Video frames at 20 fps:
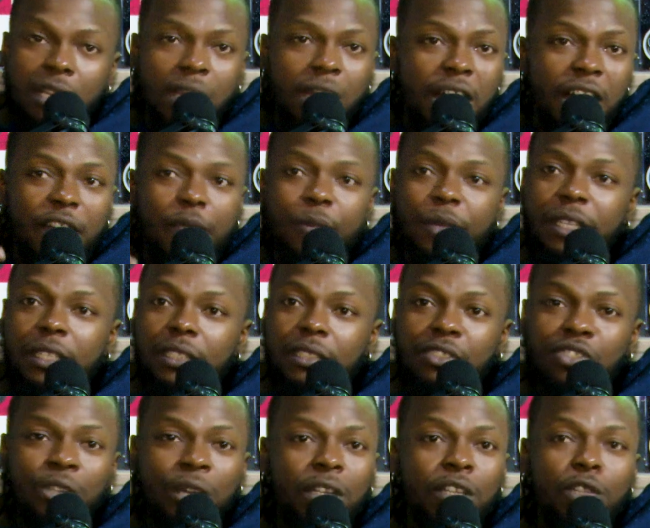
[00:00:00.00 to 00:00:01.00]
I've
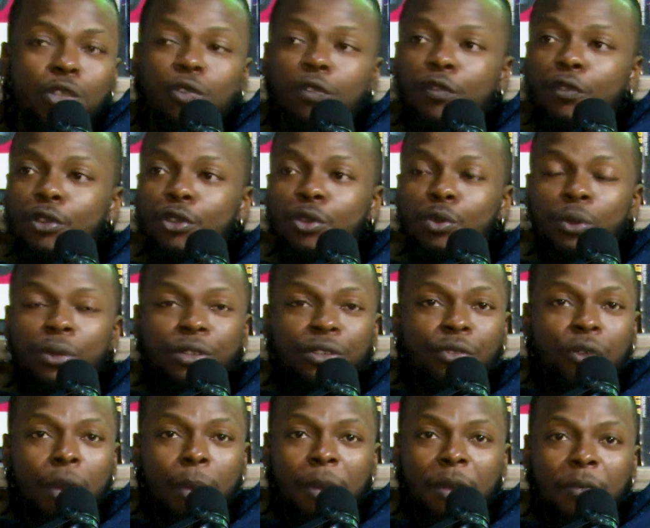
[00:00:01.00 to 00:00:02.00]
been trying to look for you on the
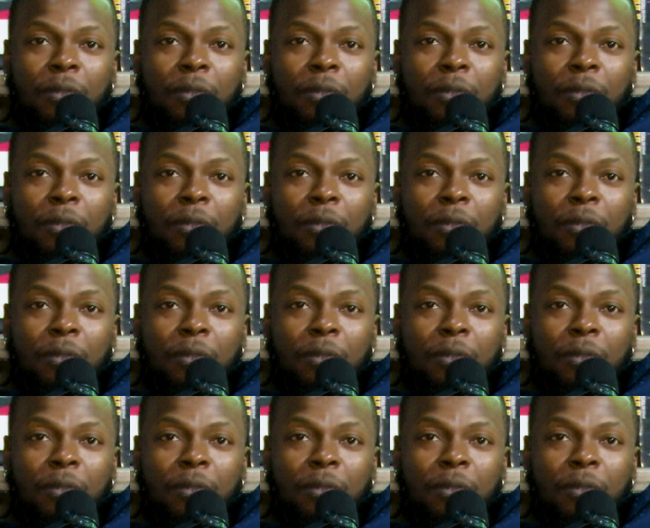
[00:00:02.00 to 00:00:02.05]
gram.